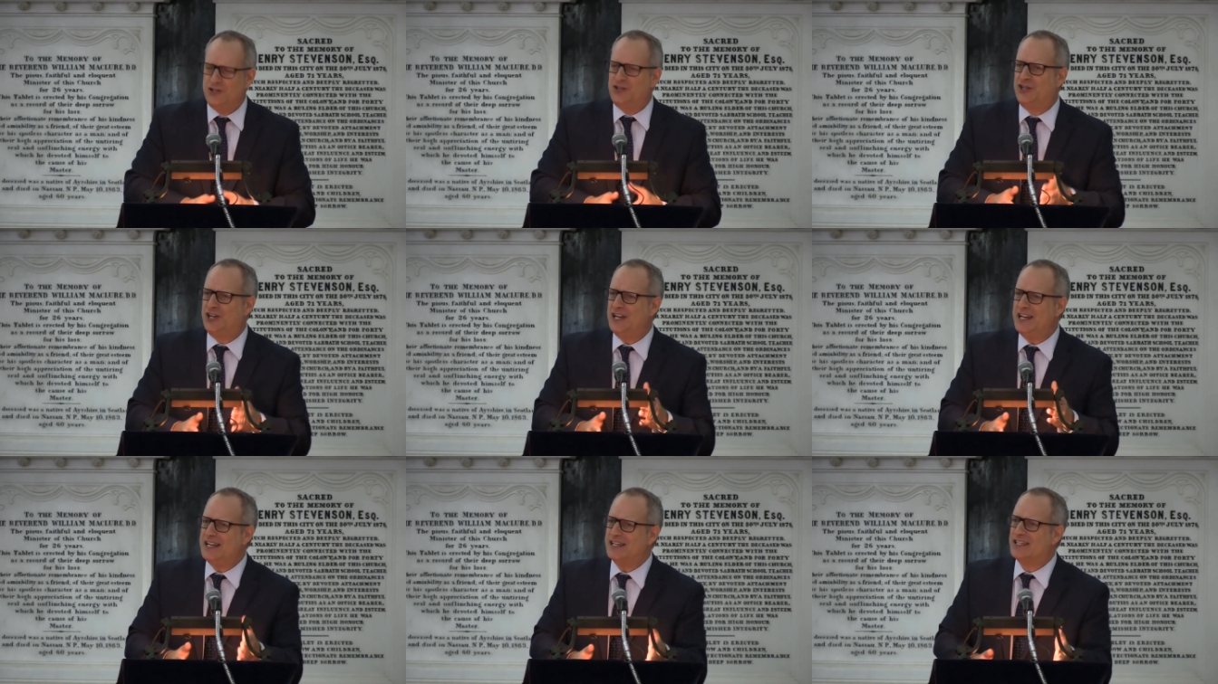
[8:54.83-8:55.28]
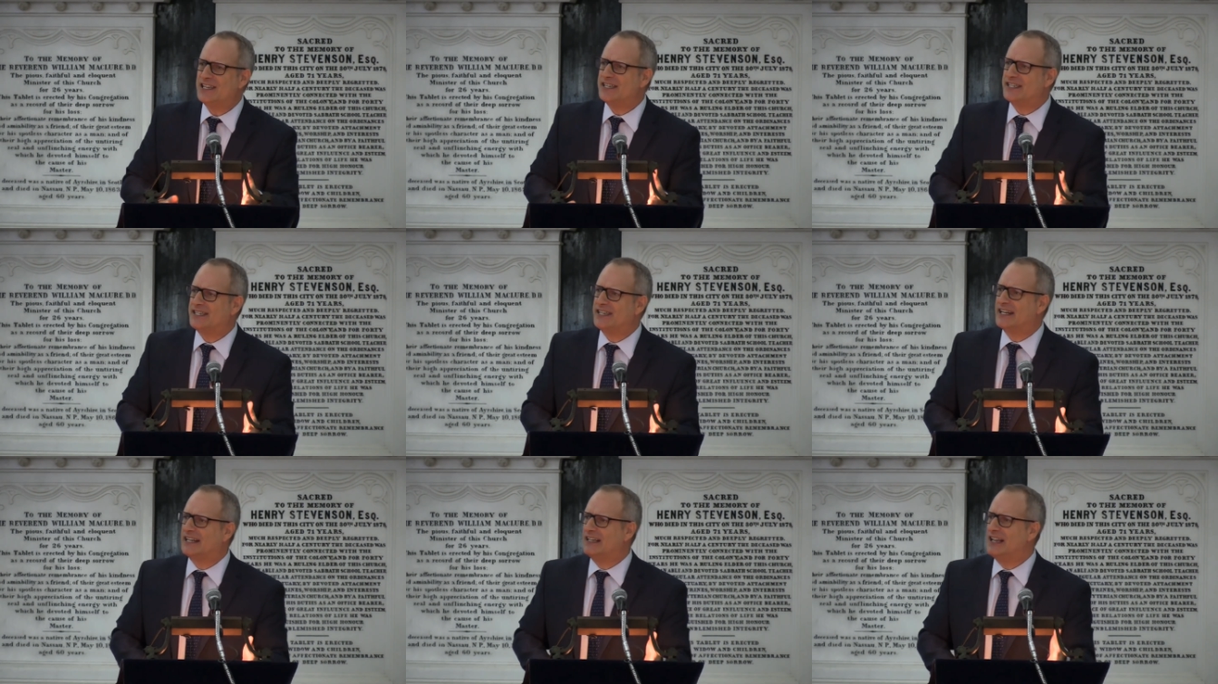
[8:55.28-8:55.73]

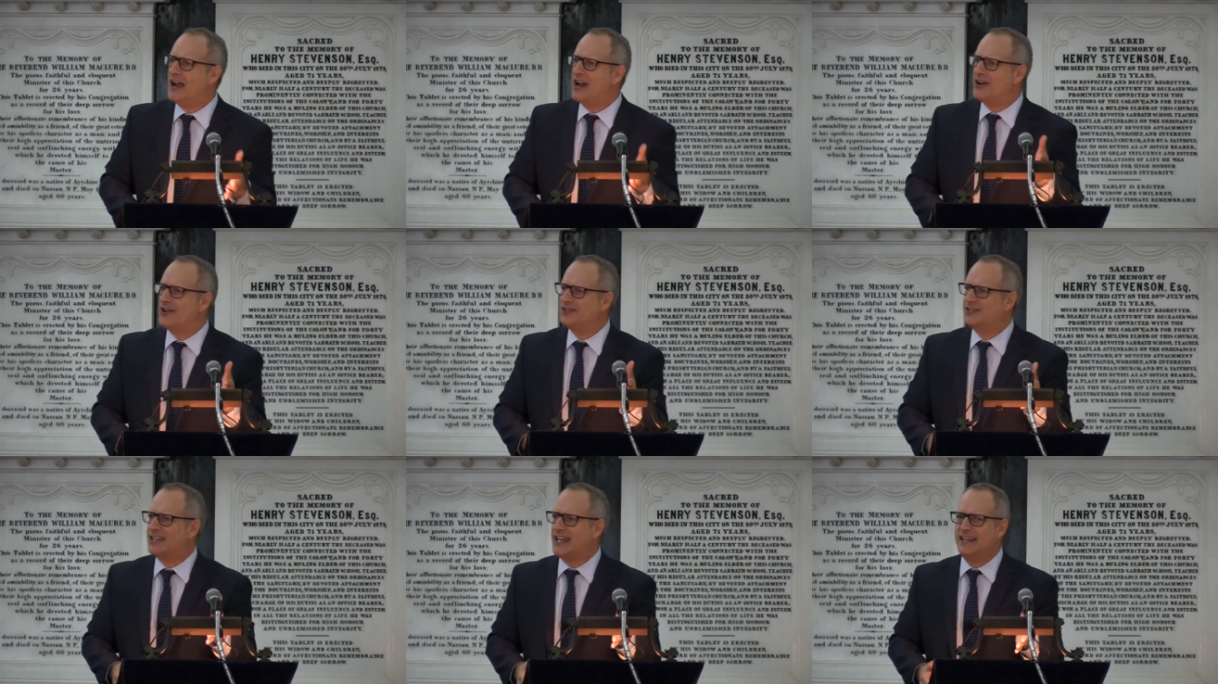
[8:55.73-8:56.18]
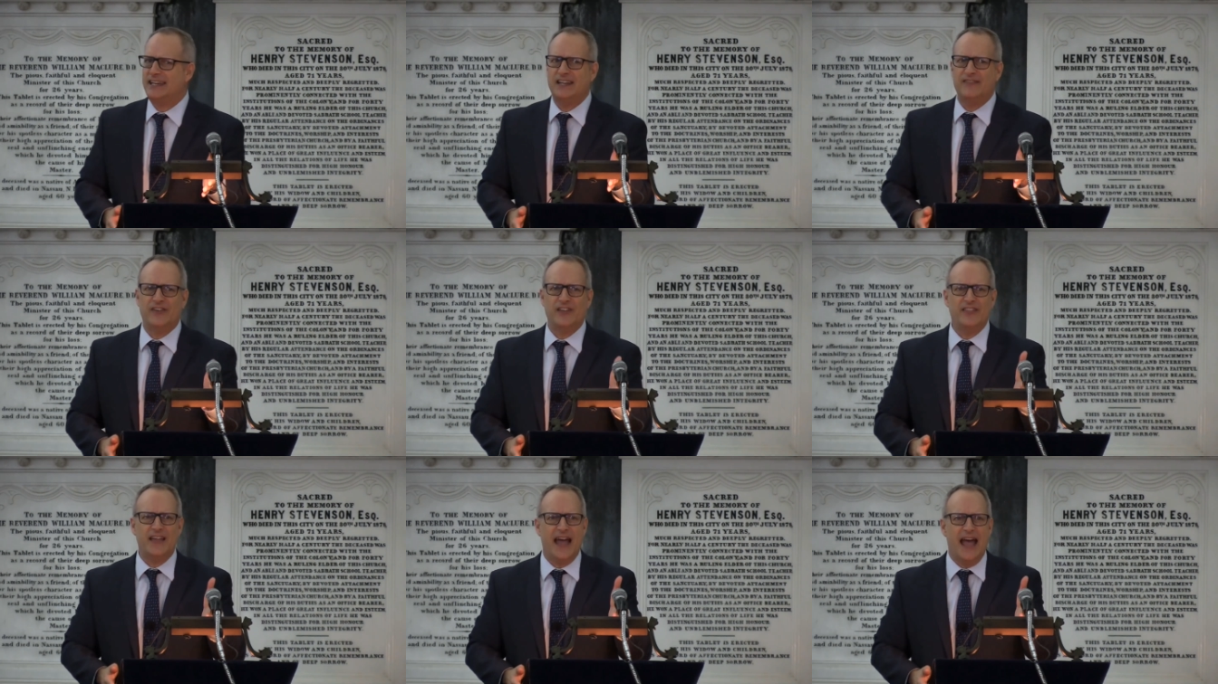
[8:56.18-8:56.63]
Jesus declares that
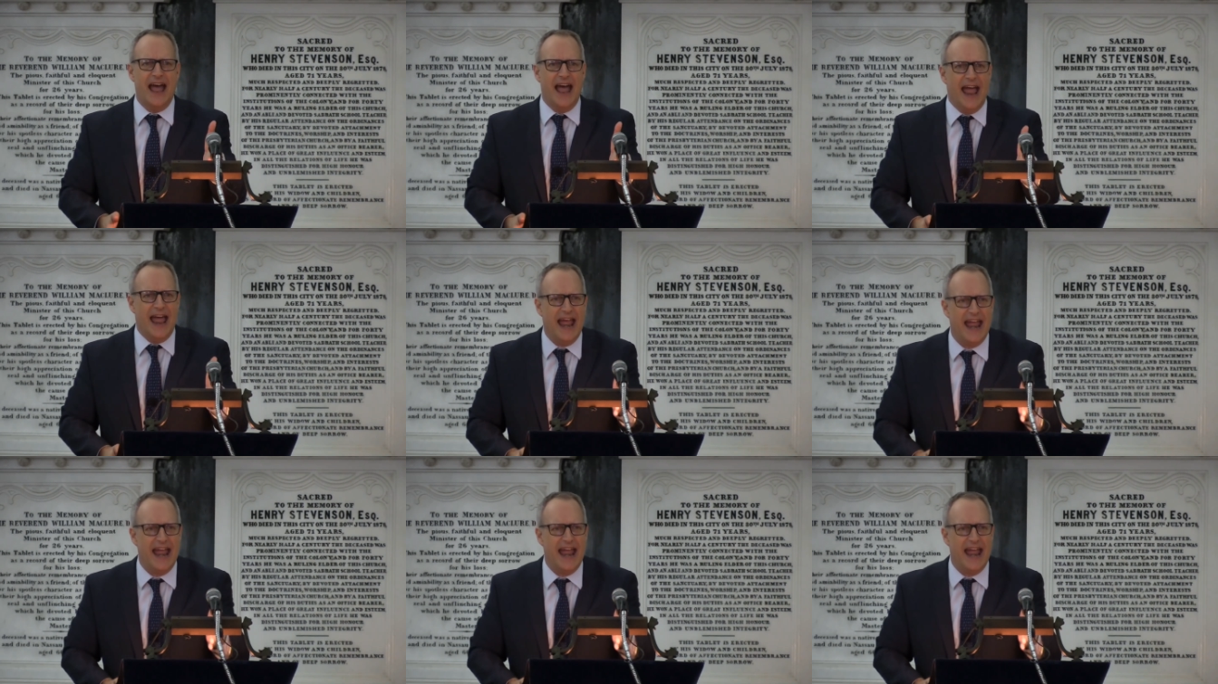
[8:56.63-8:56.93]
even the